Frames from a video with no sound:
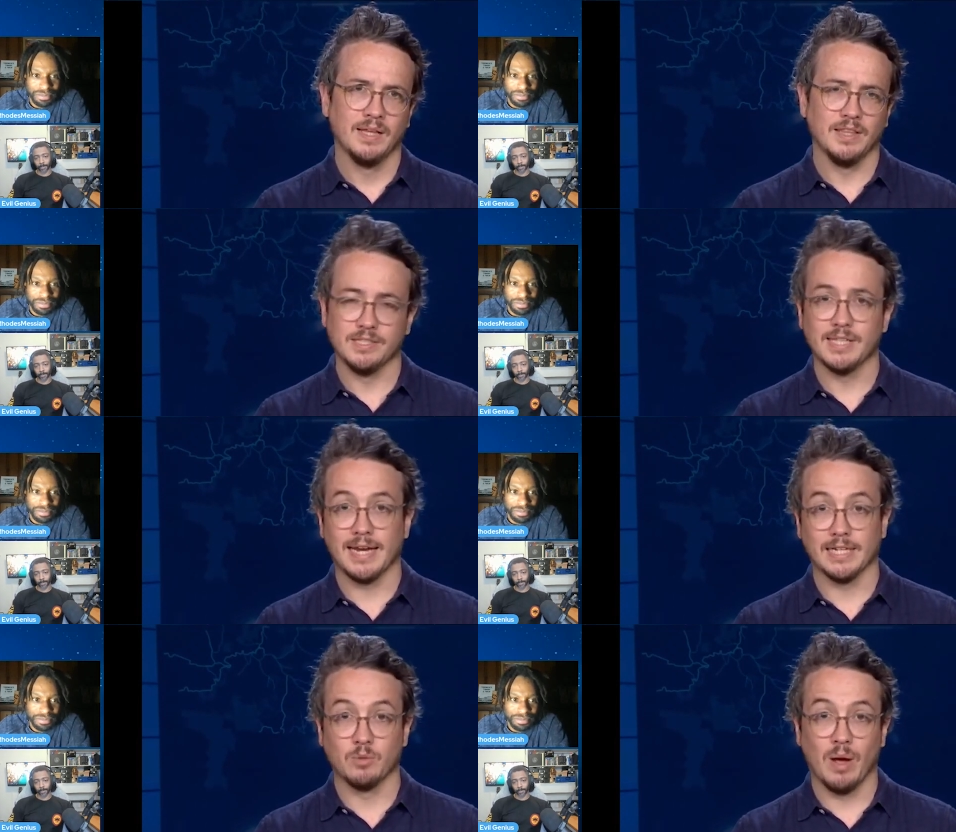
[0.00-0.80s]
Speaker 1: This is
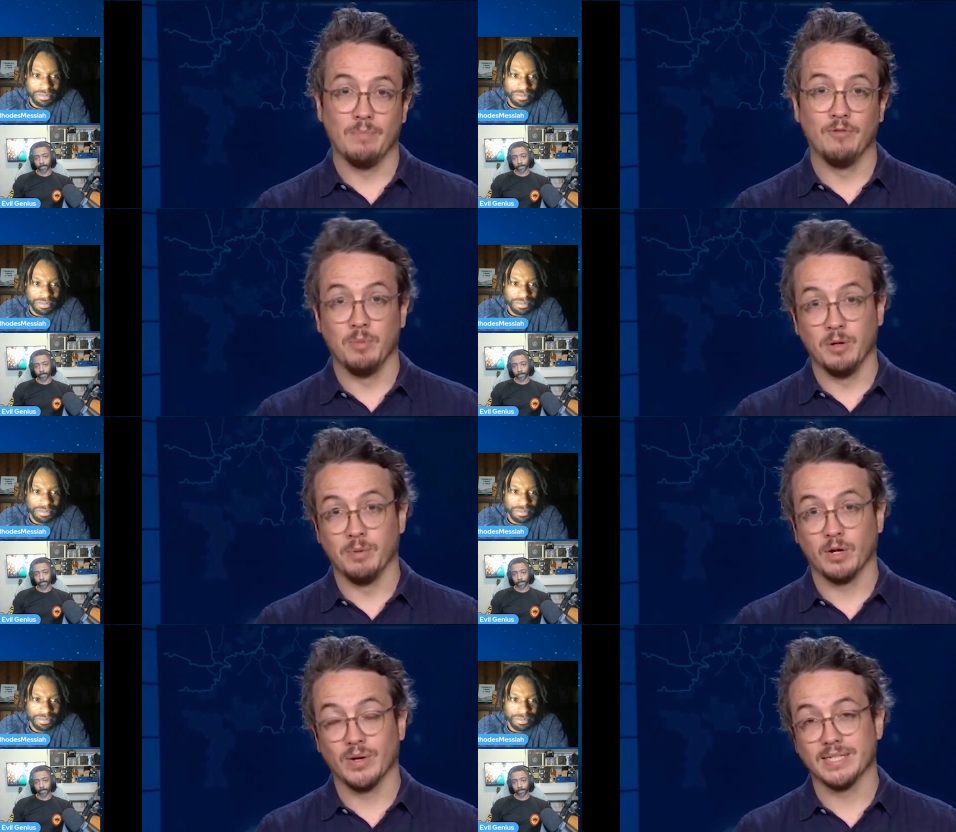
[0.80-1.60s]
Alex Webb for
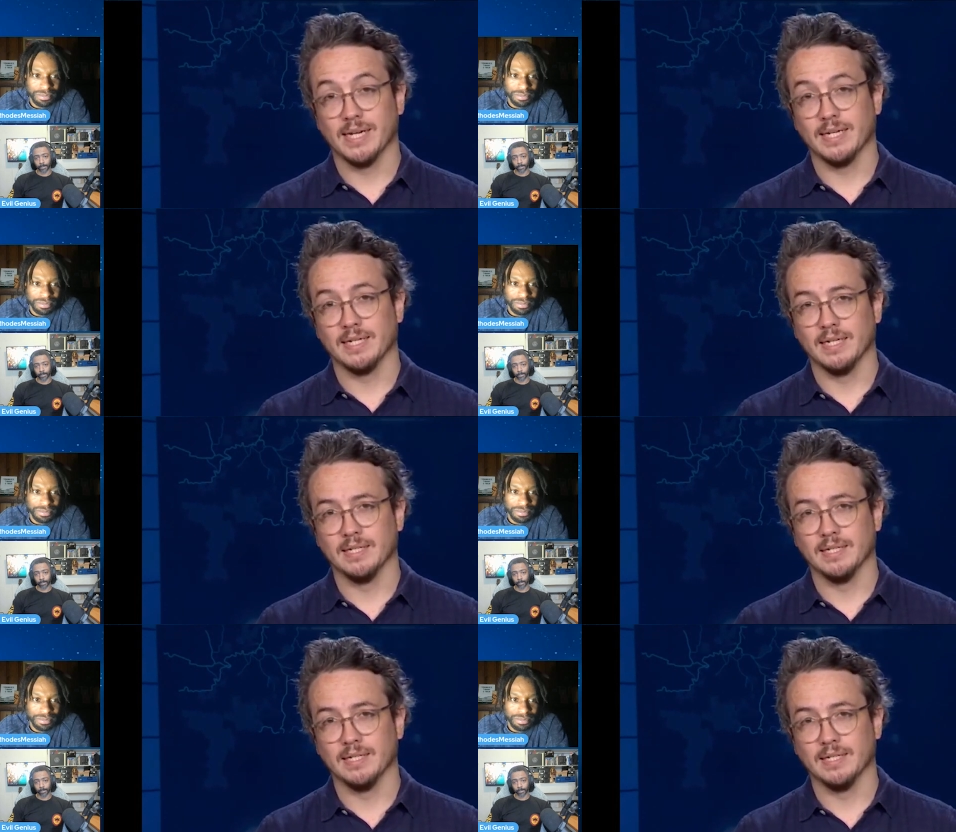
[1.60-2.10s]
Bloomberg Quick Take in